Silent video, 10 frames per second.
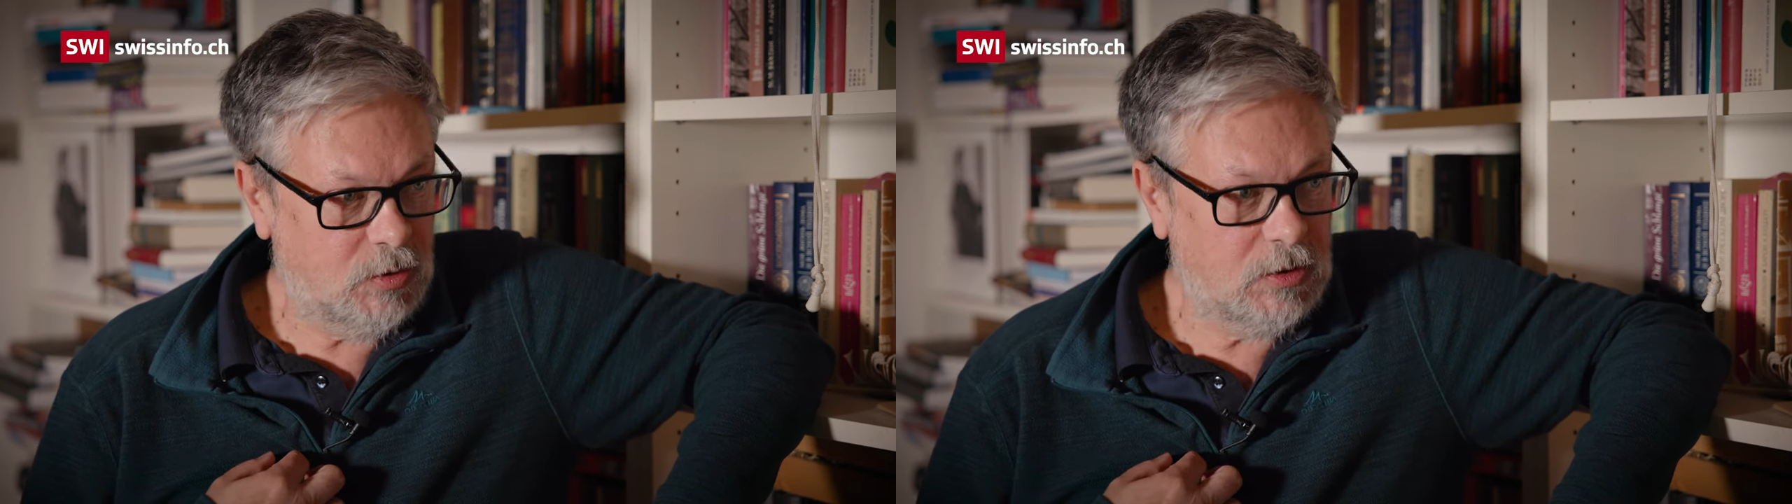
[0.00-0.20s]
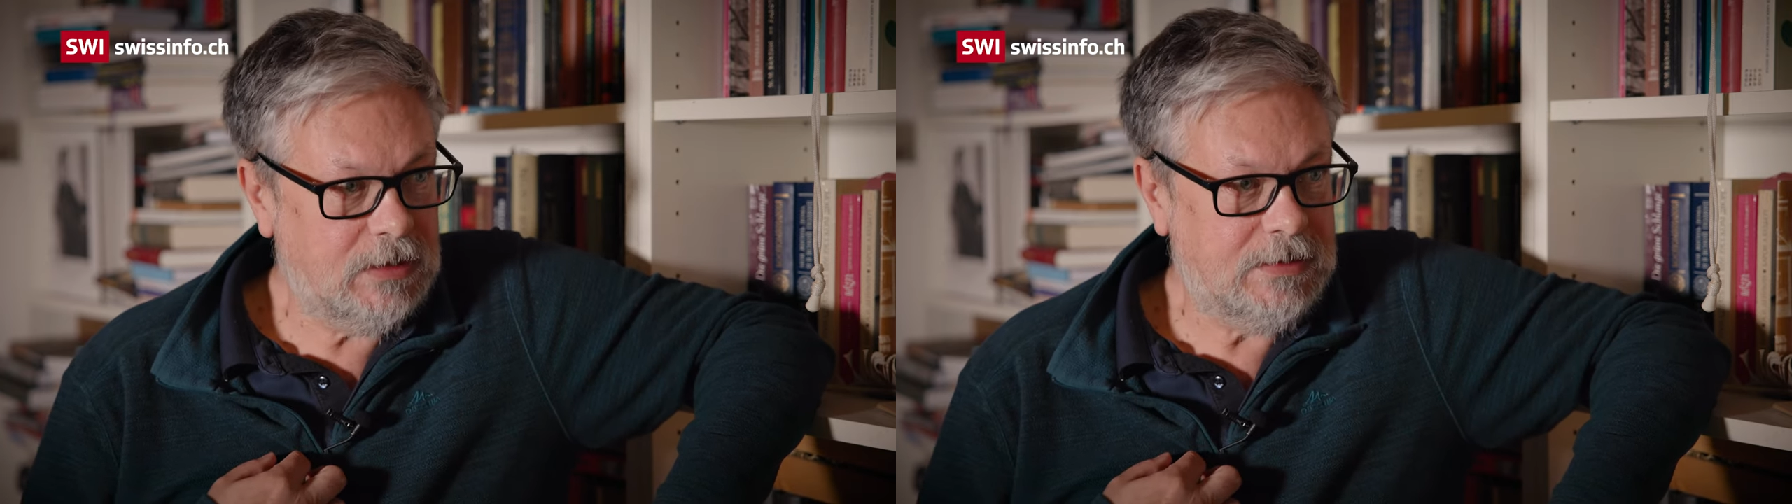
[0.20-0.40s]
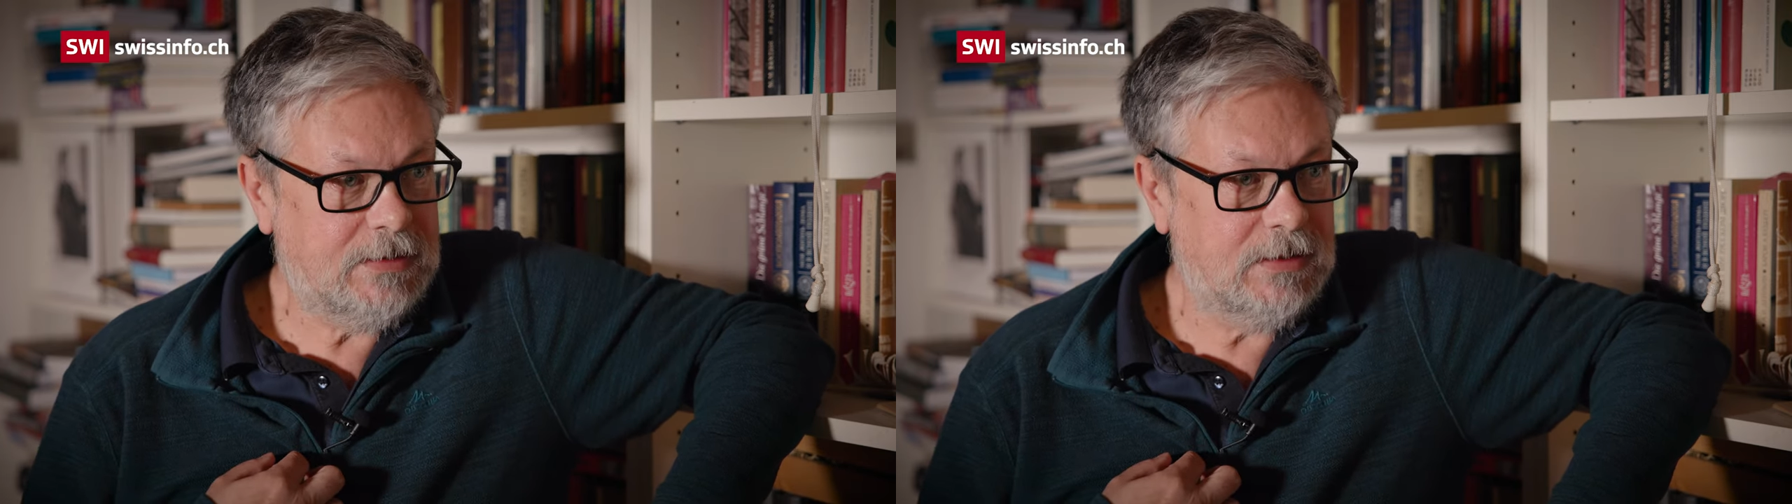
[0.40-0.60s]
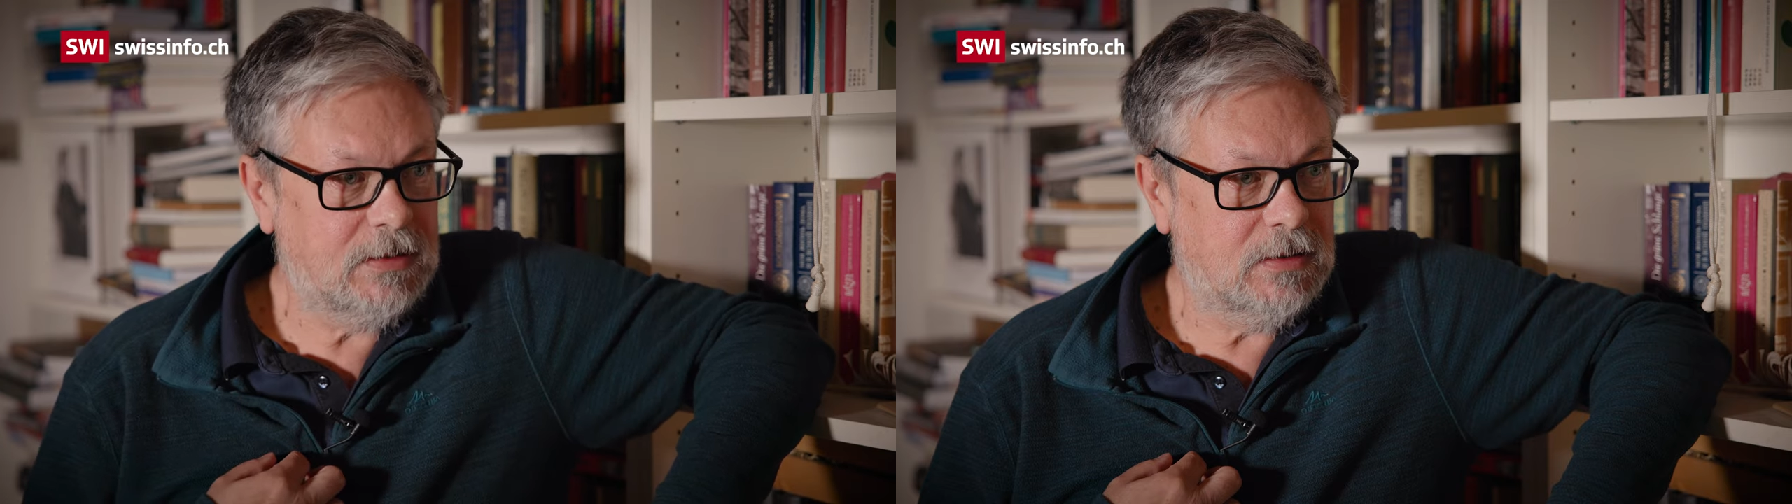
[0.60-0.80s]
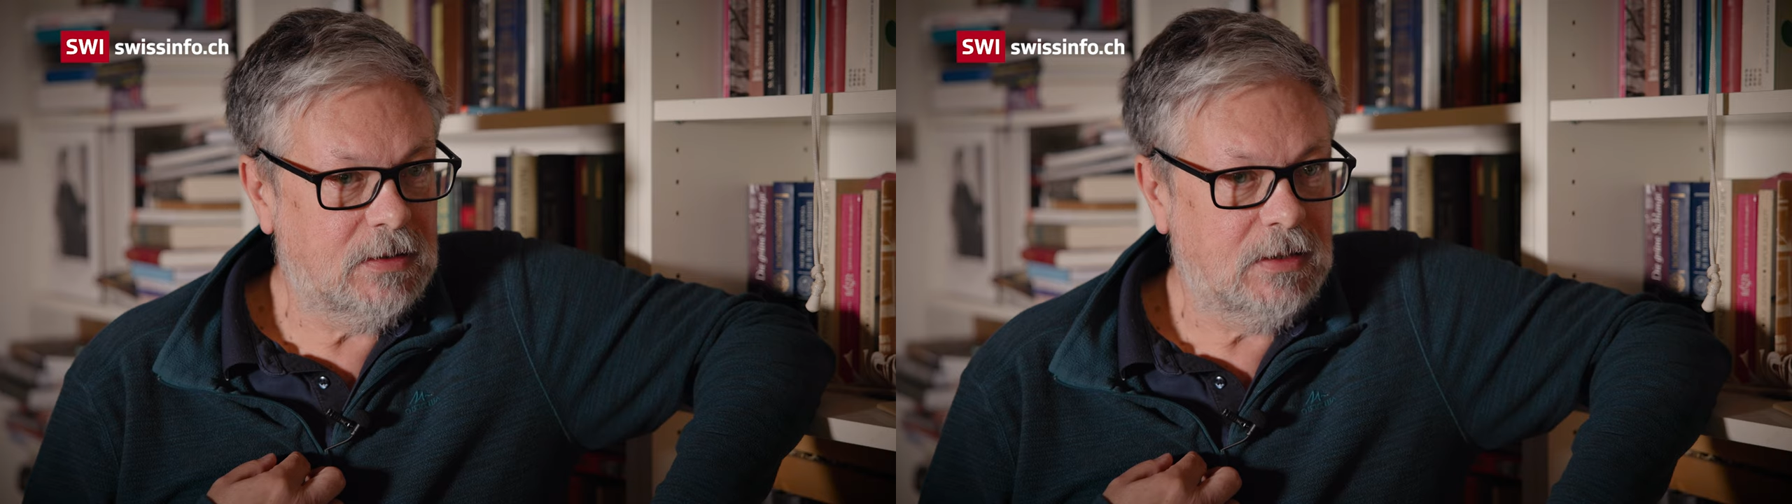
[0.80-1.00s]
another
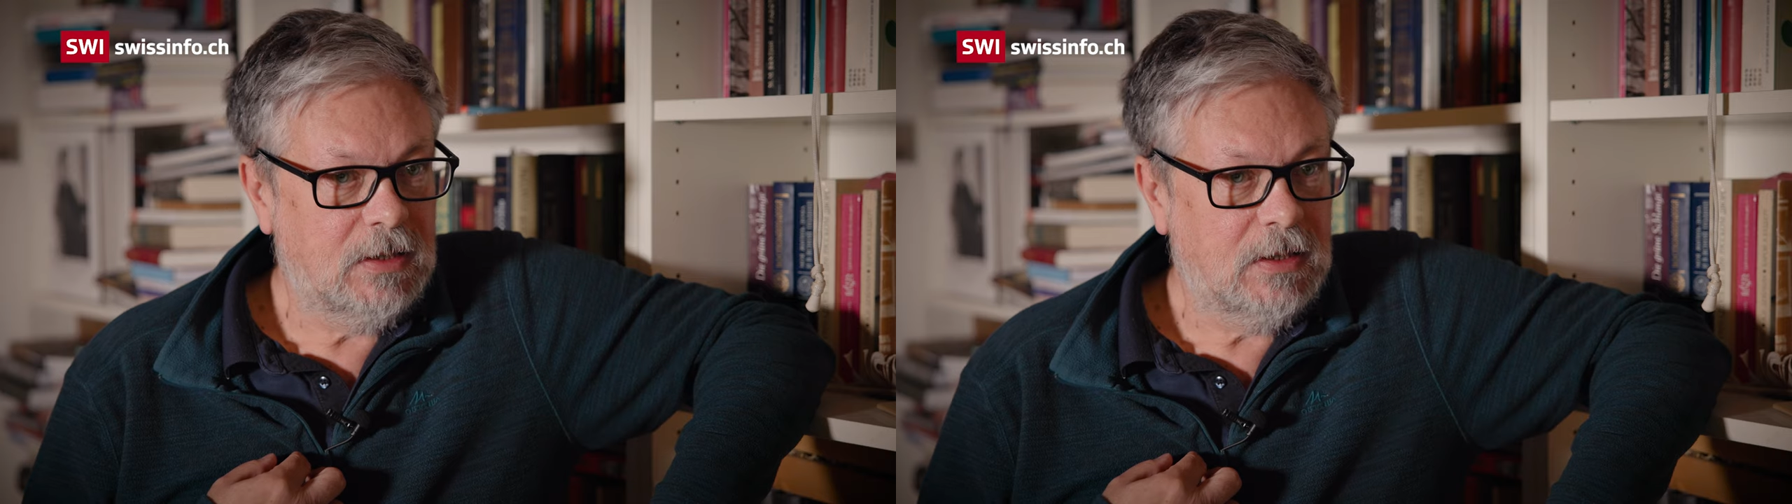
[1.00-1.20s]
truth, it would